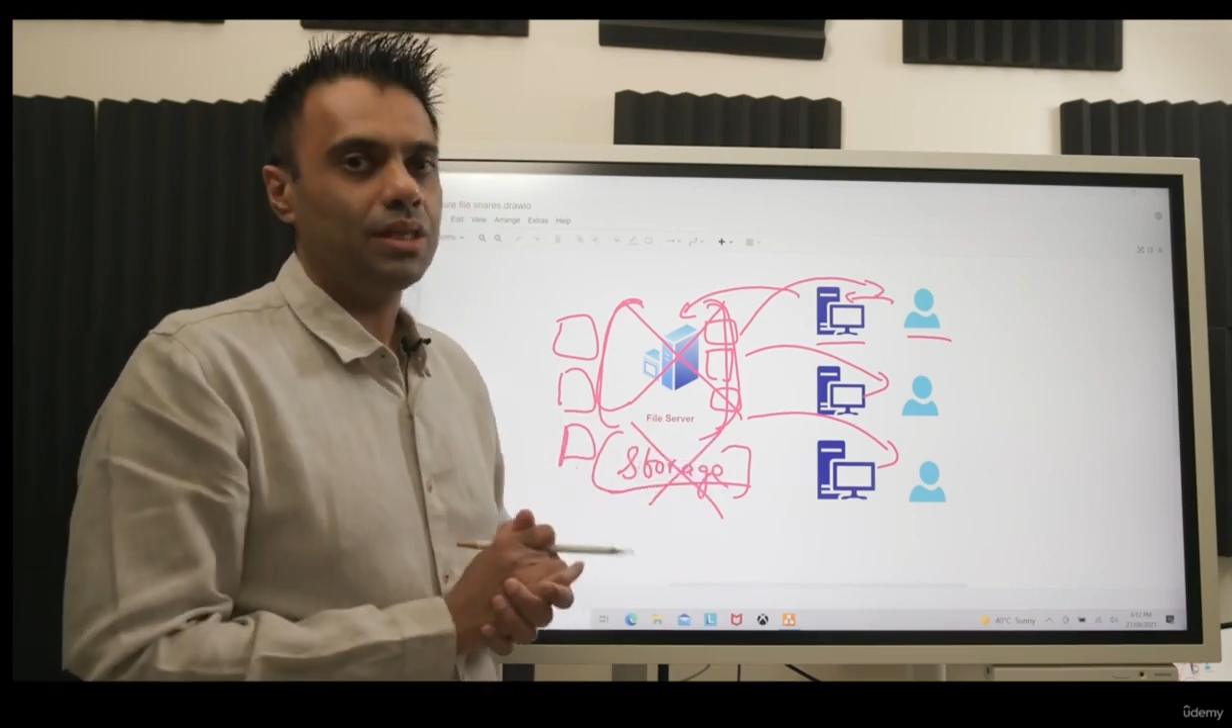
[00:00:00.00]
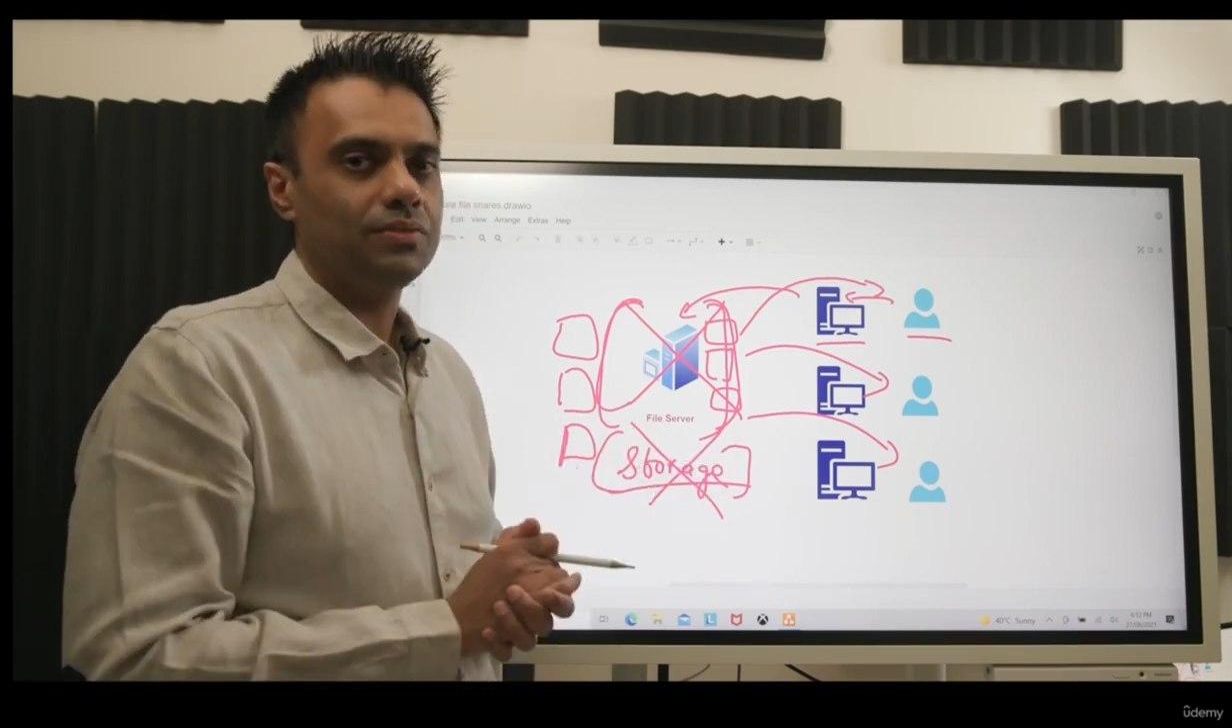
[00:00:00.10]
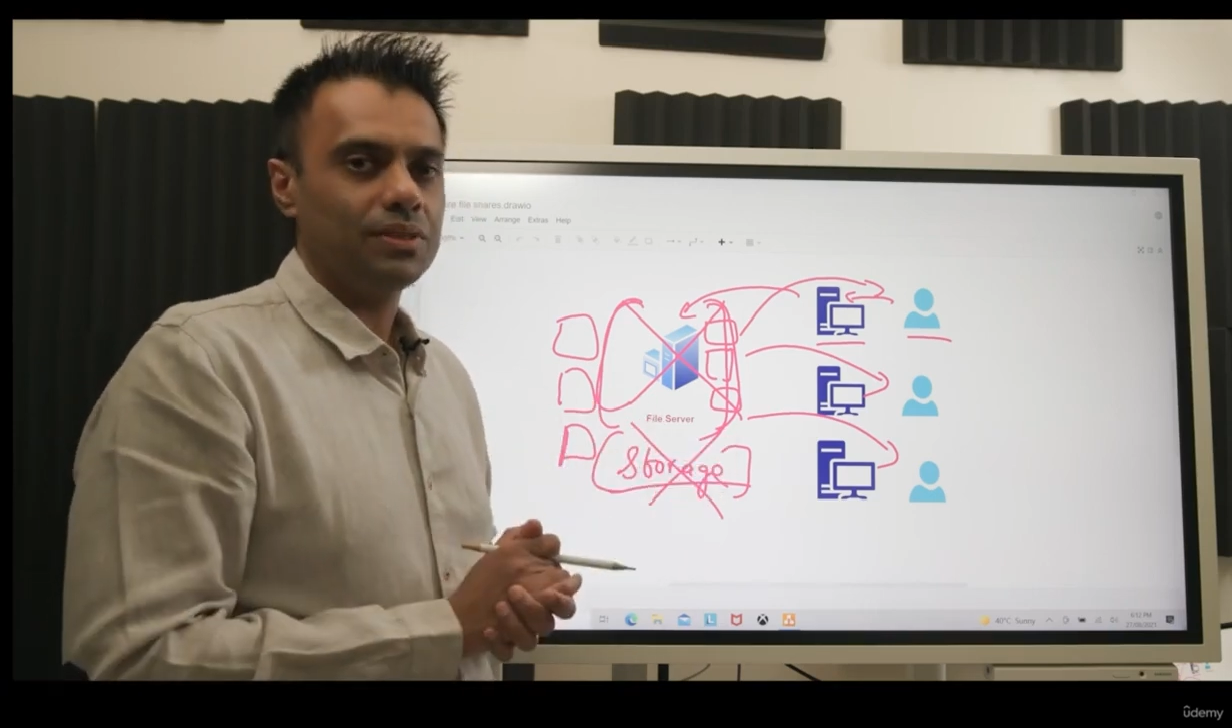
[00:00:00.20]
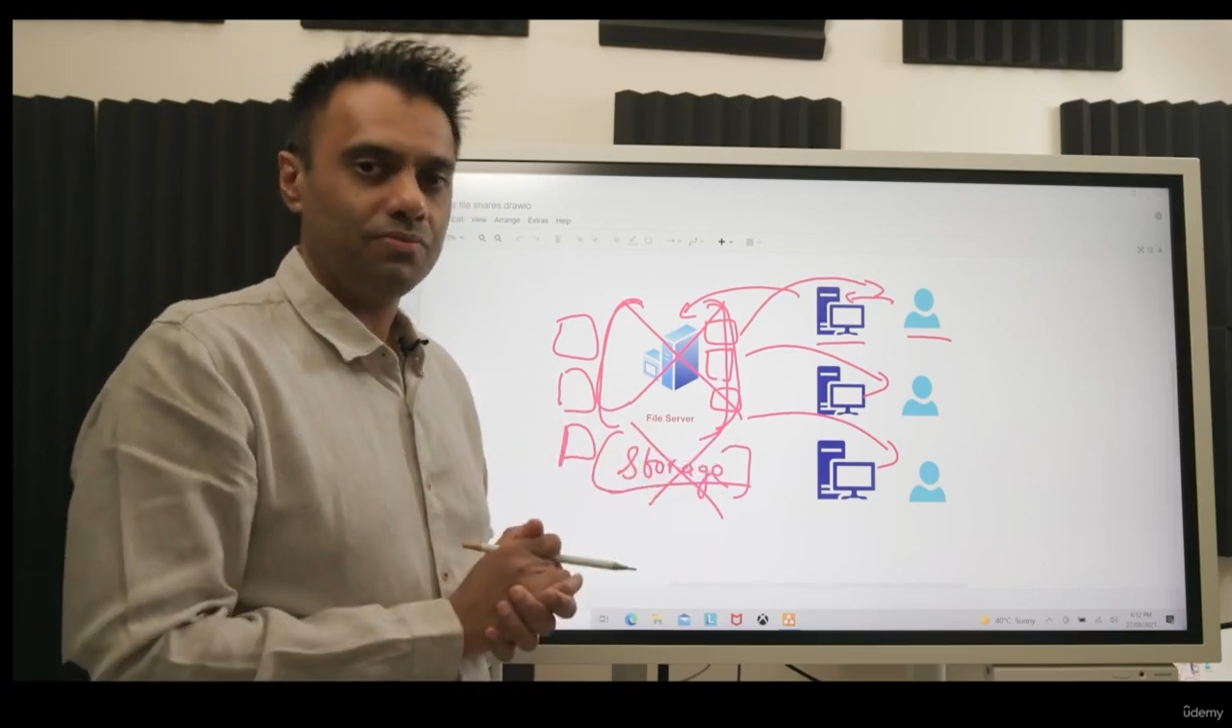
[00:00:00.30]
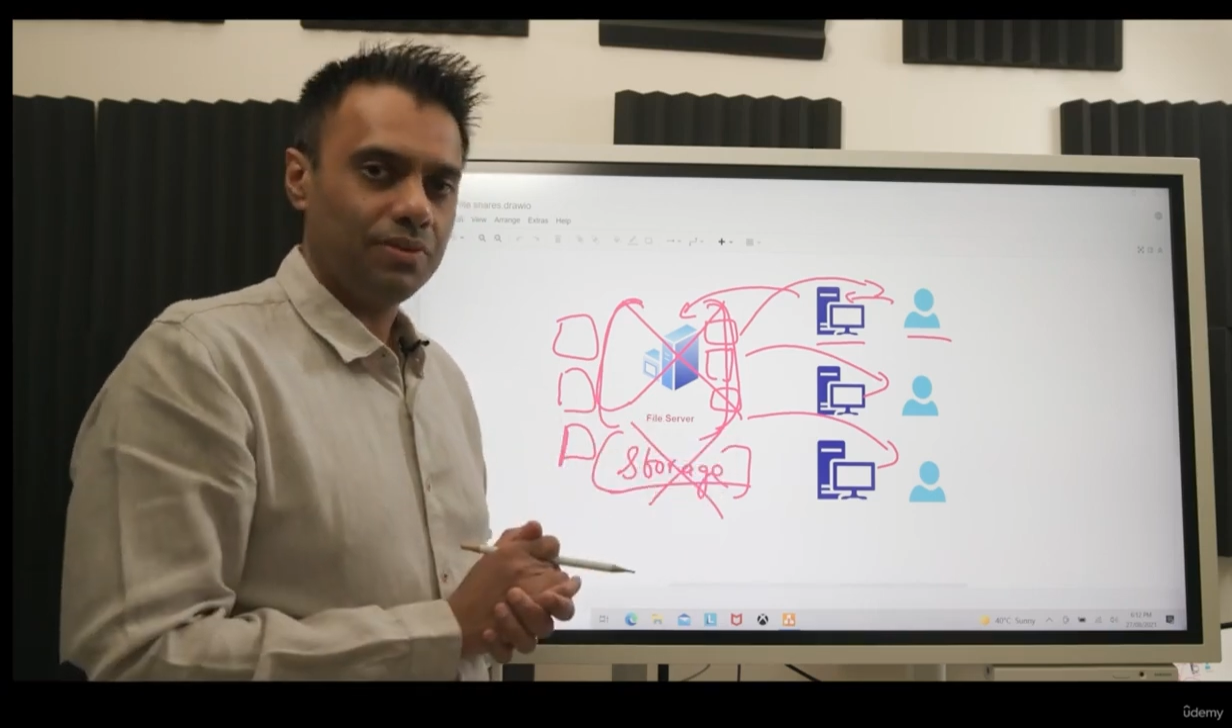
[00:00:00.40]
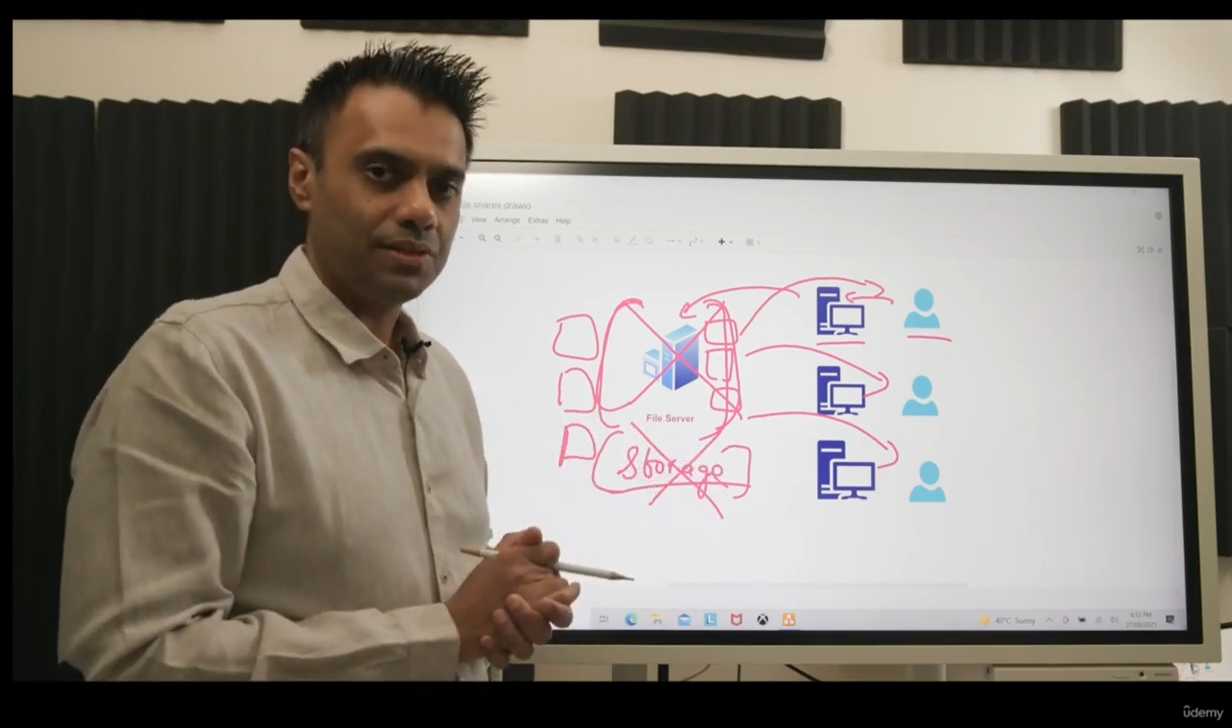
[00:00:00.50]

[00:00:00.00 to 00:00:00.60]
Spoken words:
service